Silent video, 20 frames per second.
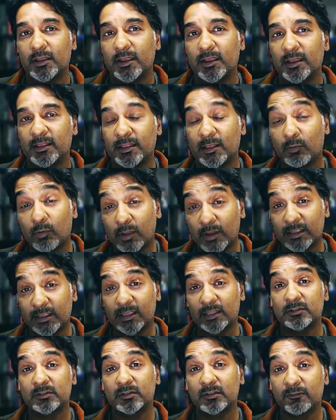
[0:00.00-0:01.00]
And then when I
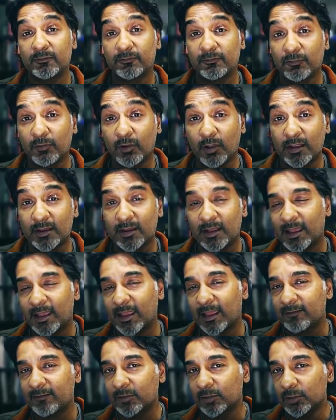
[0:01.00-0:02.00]
get to the front, I
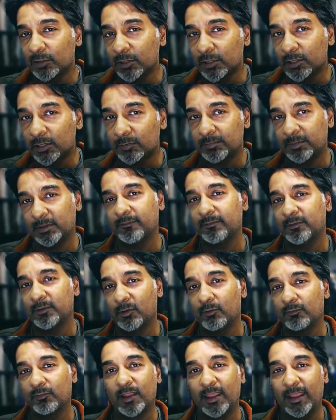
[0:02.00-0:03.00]
have a little bit of an
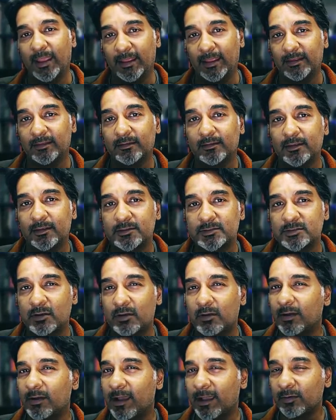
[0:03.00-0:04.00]
overhang.
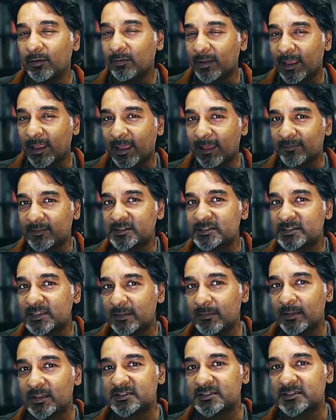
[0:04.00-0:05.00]
So I don't have the
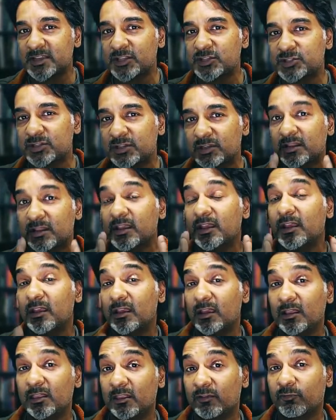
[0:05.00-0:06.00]
same extension
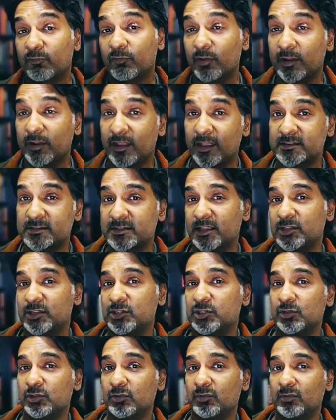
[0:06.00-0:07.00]
in the front as I
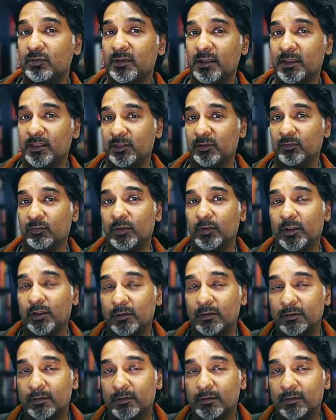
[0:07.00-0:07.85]
do in the rear.